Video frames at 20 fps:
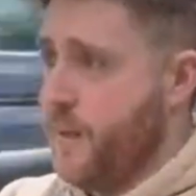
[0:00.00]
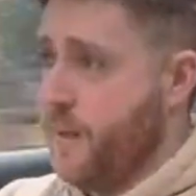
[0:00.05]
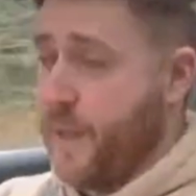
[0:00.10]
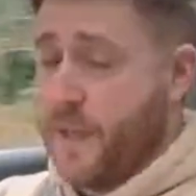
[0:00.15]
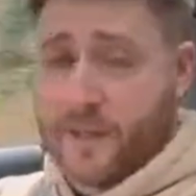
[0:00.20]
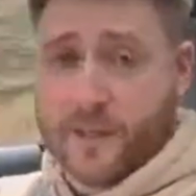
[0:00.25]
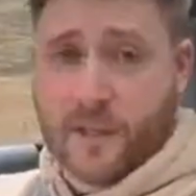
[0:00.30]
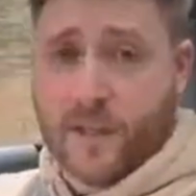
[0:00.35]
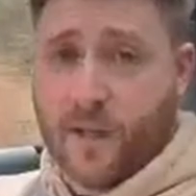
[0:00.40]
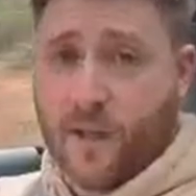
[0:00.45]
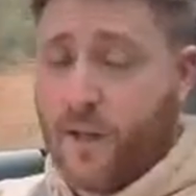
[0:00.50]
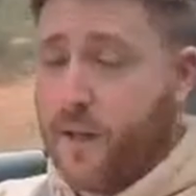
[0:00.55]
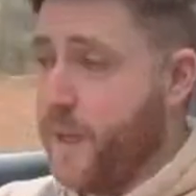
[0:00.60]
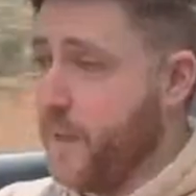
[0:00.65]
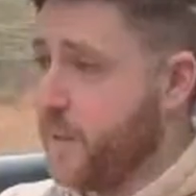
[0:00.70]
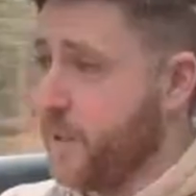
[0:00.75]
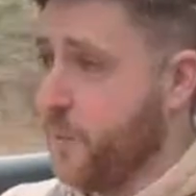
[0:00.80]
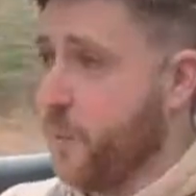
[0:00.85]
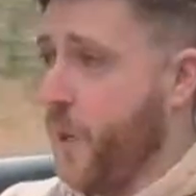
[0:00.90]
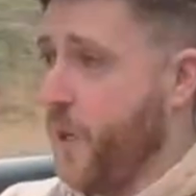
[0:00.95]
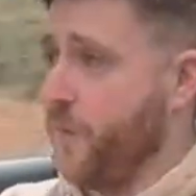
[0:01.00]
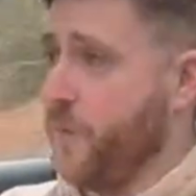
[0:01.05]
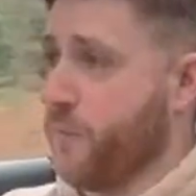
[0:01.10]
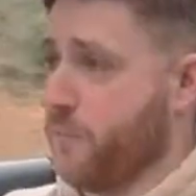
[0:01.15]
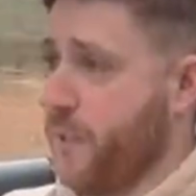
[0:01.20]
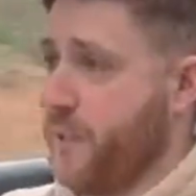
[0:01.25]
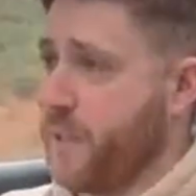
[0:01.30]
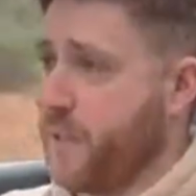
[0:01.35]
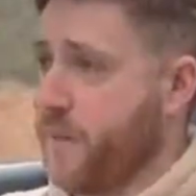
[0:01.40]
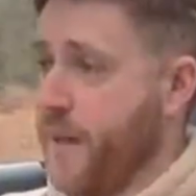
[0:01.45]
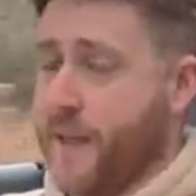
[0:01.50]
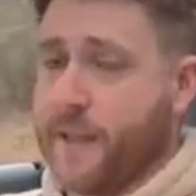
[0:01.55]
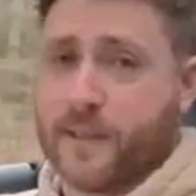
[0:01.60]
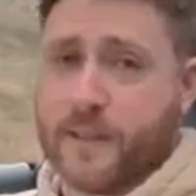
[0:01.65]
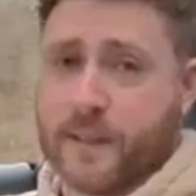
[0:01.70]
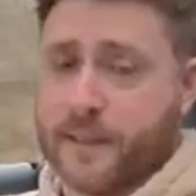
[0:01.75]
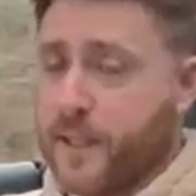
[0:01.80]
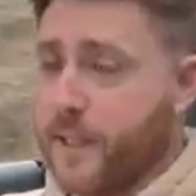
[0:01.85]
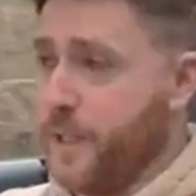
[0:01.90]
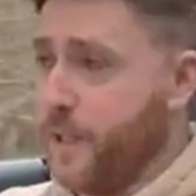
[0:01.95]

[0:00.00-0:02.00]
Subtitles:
that's going to heighten one of the risk factors they